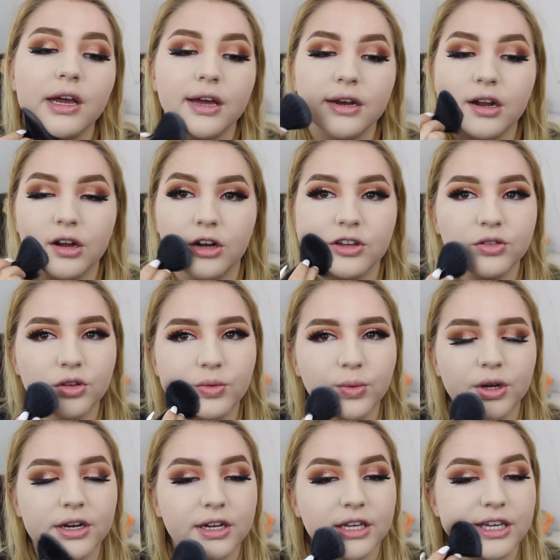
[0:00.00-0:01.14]
And I also
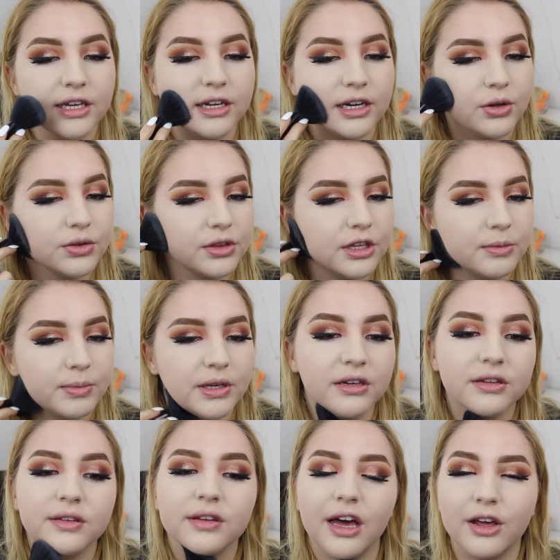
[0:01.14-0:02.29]
want to eat healthy
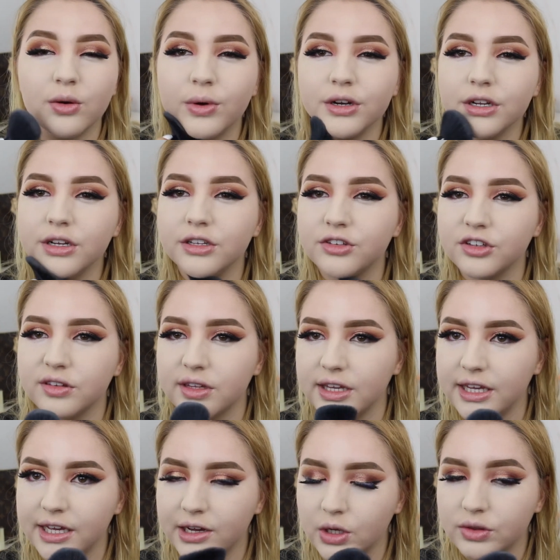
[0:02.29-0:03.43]
because I don't want to just
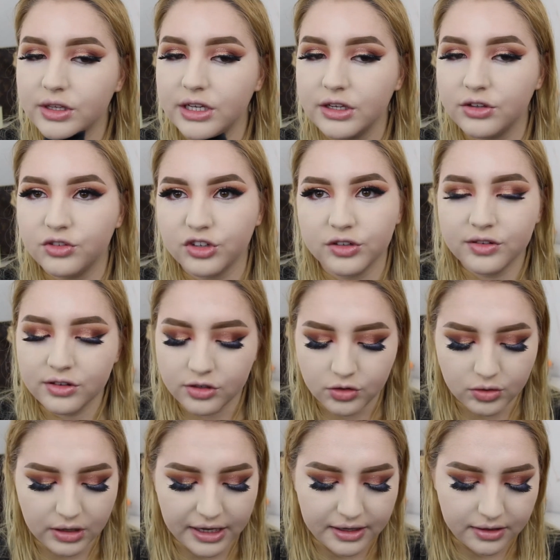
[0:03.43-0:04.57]
eat healthy just to
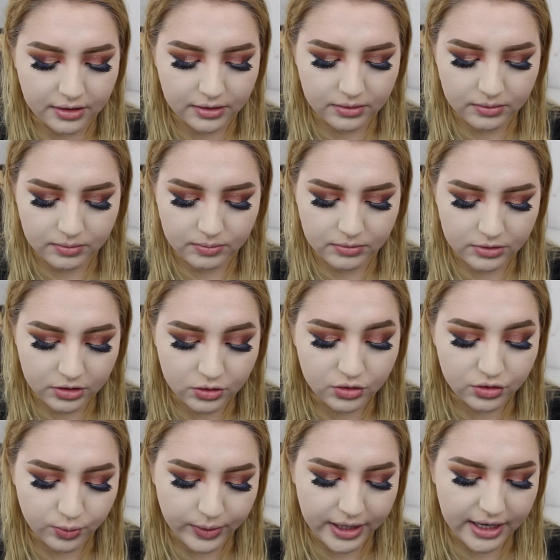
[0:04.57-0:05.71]
like
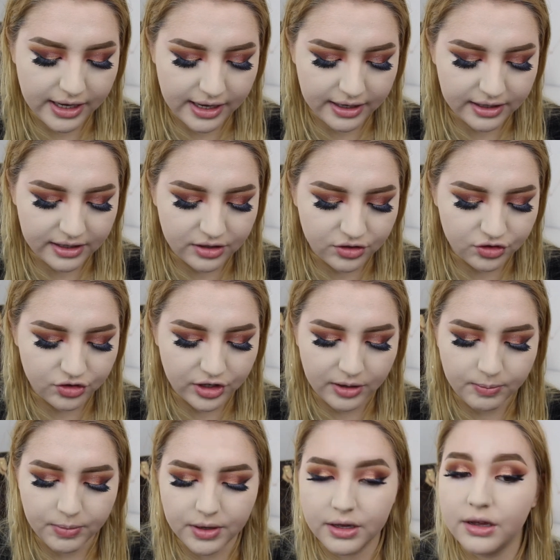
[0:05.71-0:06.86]
lose weight and get in
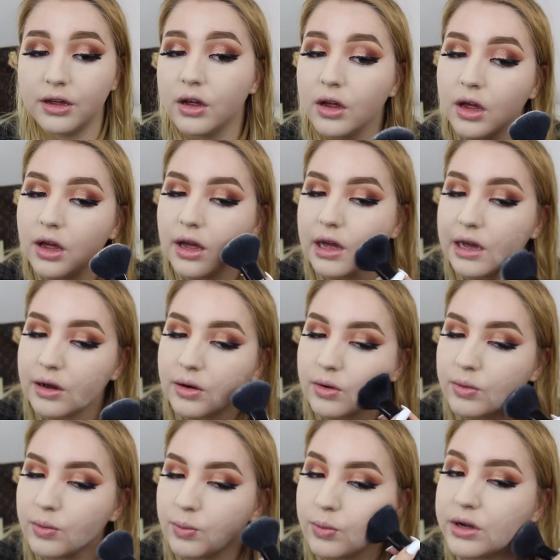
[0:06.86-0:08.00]
shape, but
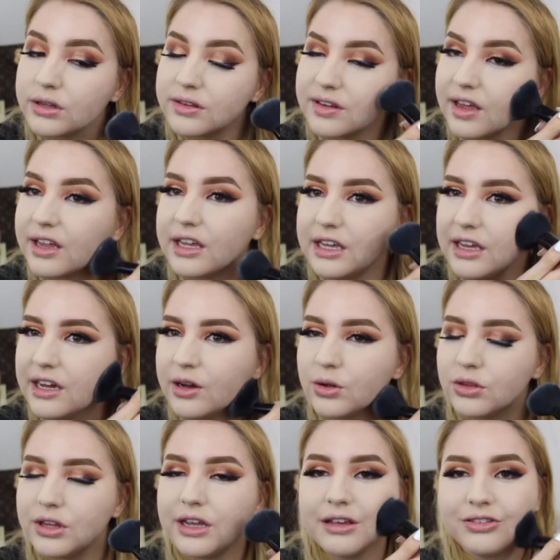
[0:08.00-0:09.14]
once I eat
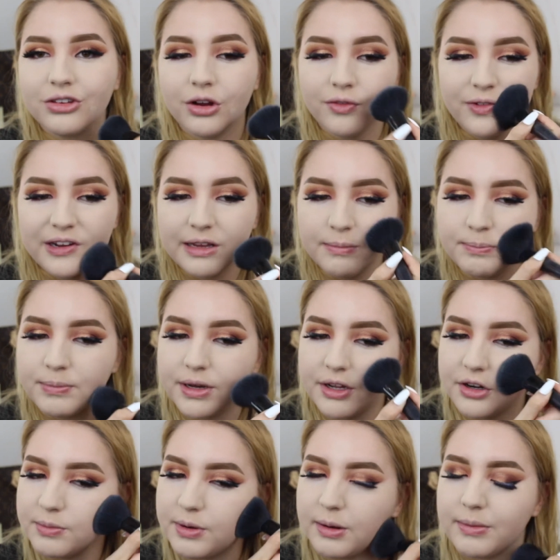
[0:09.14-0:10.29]
healthy, I start feeling
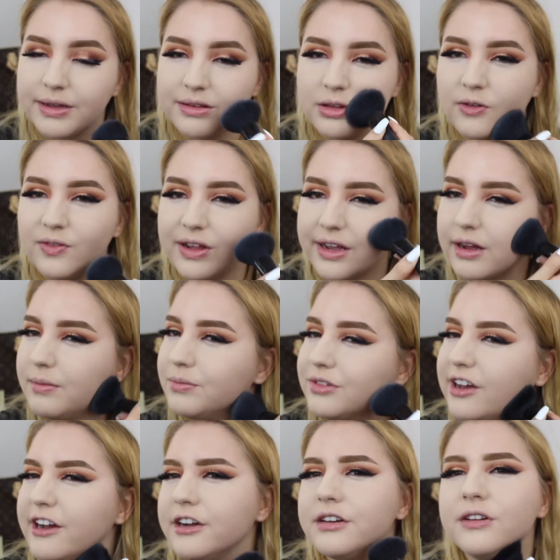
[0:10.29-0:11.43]
better about myself. Like, I'm
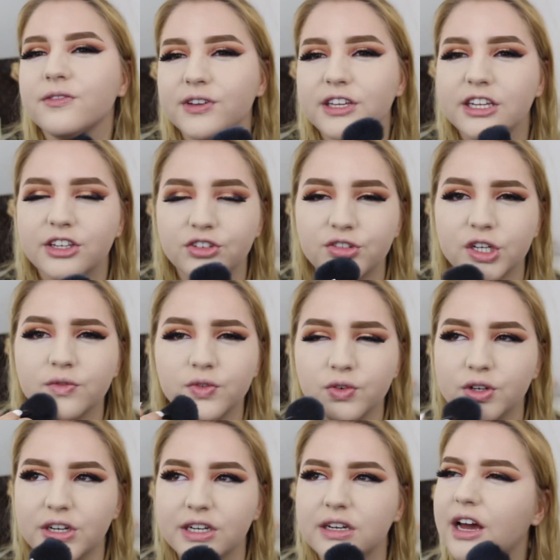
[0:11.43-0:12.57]
tired of eating junk
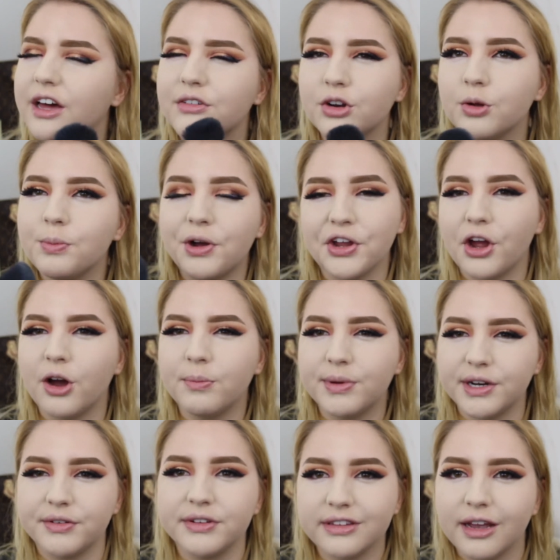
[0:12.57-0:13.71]
food, and I don't know about y'all, but
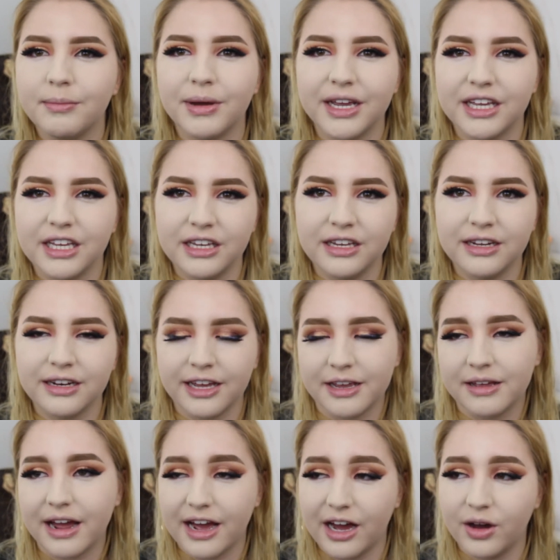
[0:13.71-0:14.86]
every time I eat
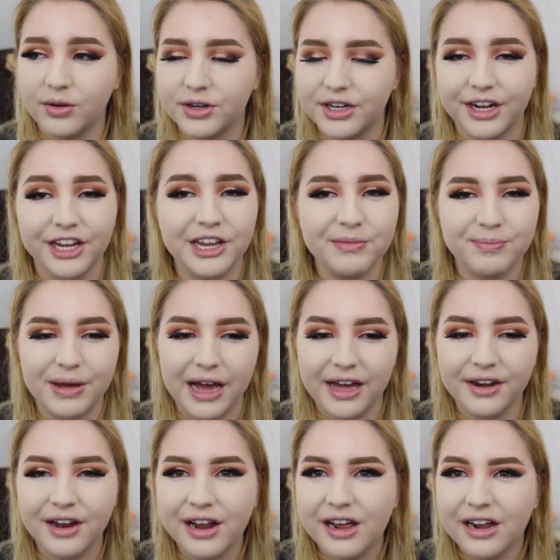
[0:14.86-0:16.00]
like out and I eat
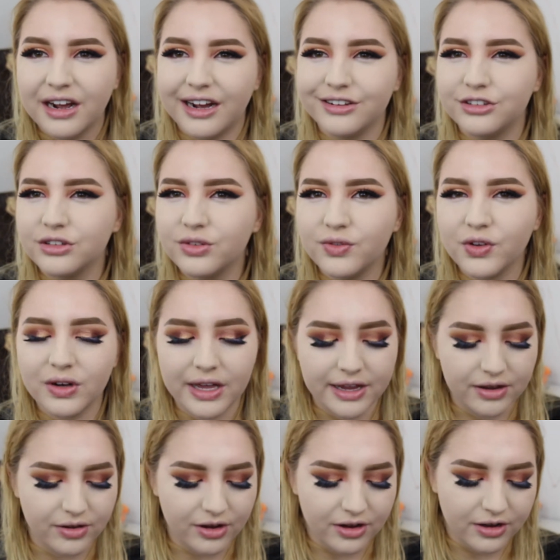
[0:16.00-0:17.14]
bad, I just feel
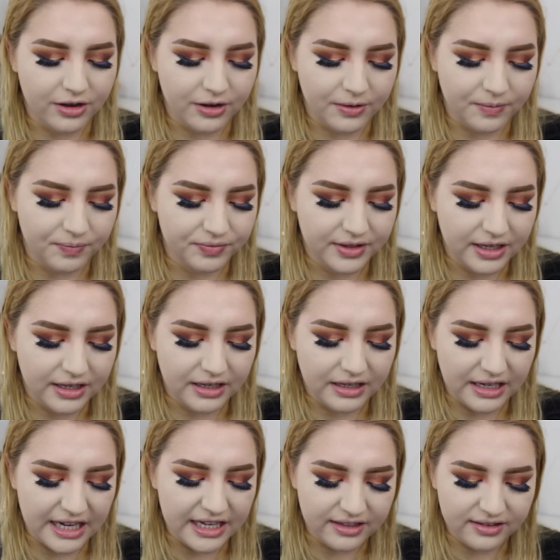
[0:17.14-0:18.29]
like all
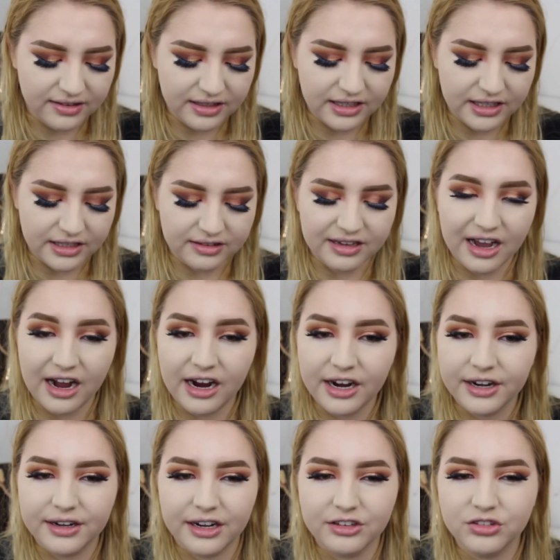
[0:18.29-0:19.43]
lazy and
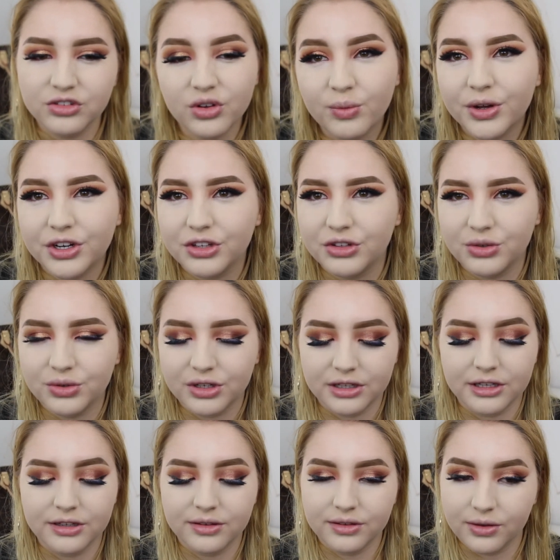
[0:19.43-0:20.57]
tired, and I just don't want to do
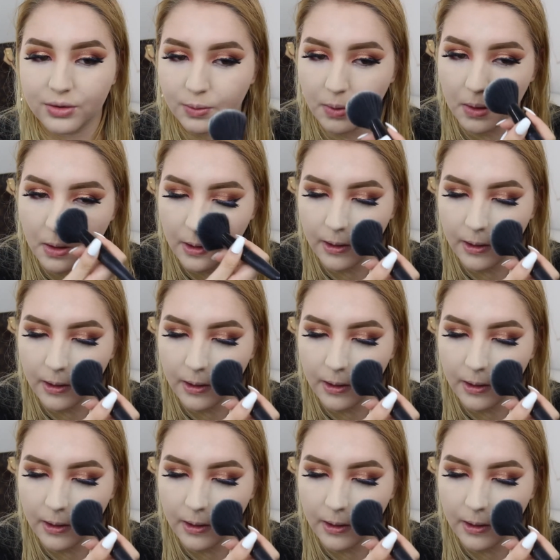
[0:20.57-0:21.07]
nothing. So